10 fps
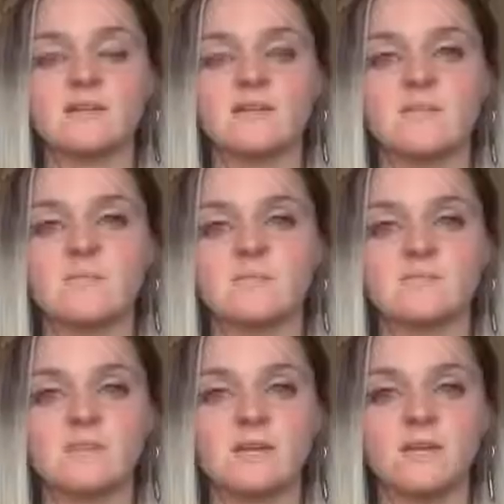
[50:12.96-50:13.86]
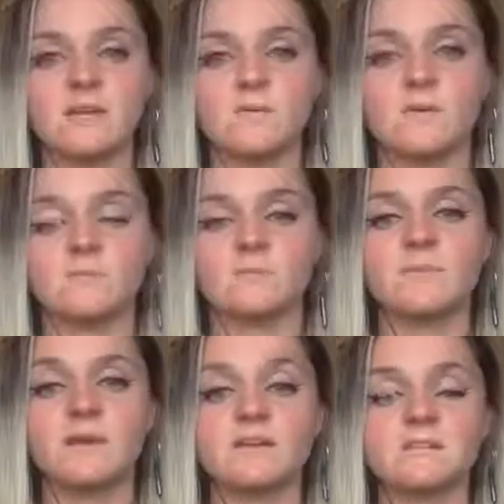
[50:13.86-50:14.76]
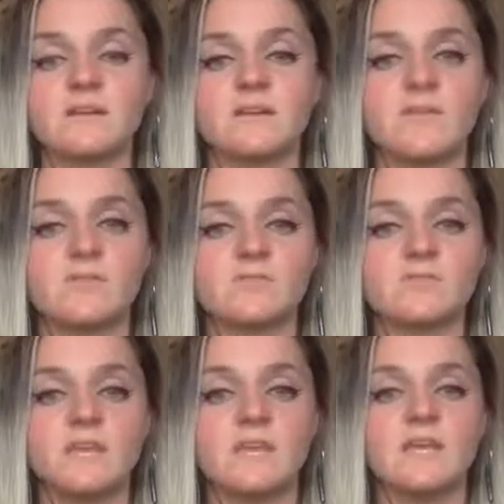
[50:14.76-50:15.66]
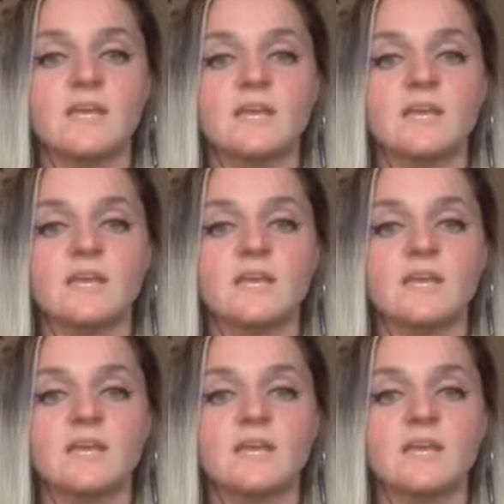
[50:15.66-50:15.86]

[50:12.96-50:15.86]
chemistry, and once we balance our chemistry,